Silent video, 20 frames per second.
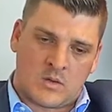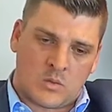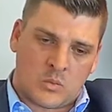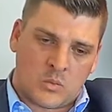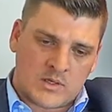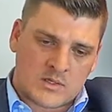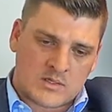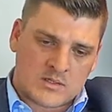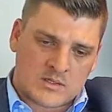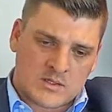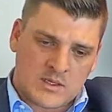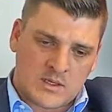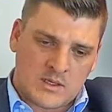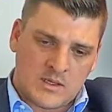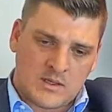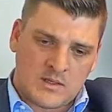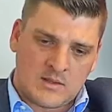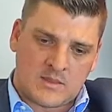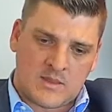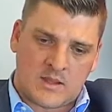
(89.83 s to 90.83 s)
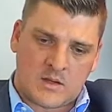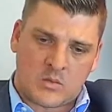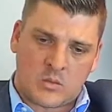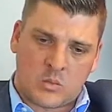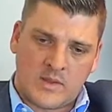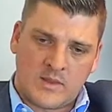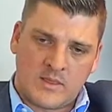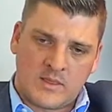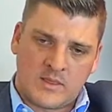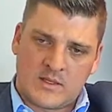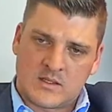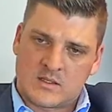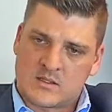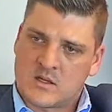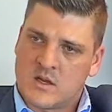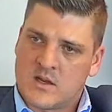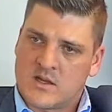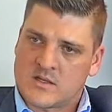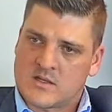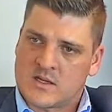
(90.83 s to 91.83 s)
We see that when these
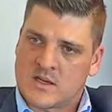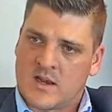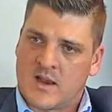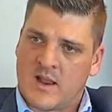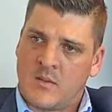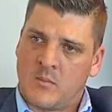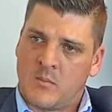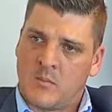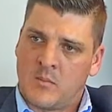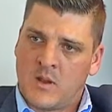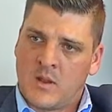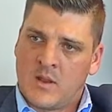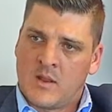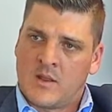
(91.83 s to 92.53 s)
guys claim